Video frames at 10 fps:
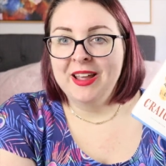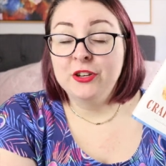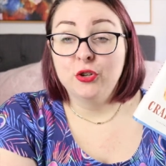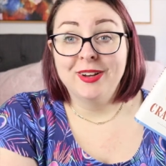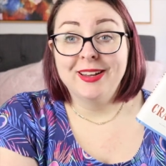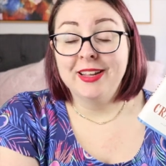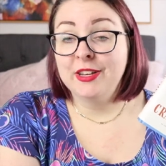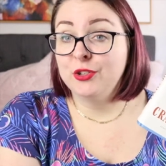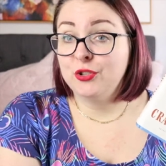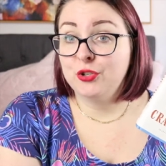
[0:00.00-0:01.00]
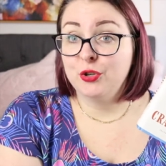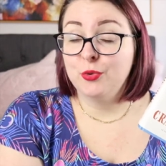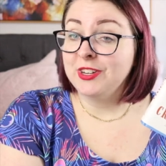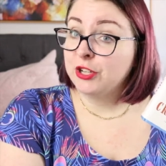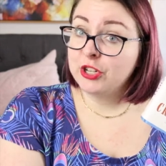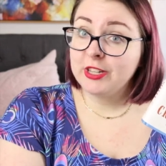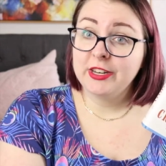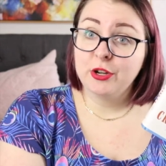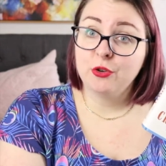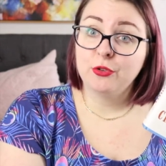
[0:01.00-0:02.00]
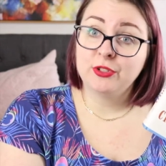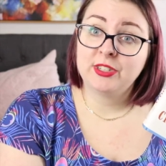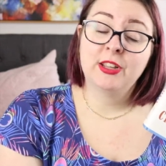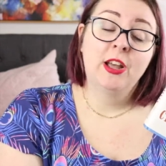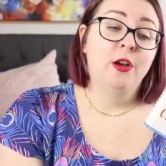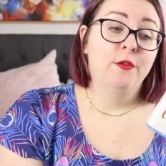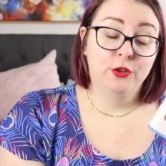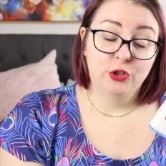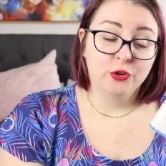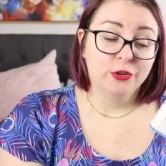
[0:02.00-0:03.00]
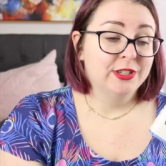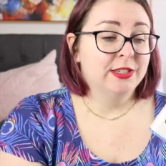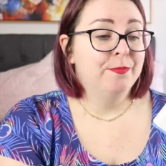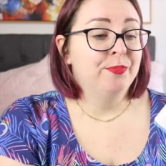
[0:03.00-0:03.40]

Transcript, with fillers: entering into an agility course for dogs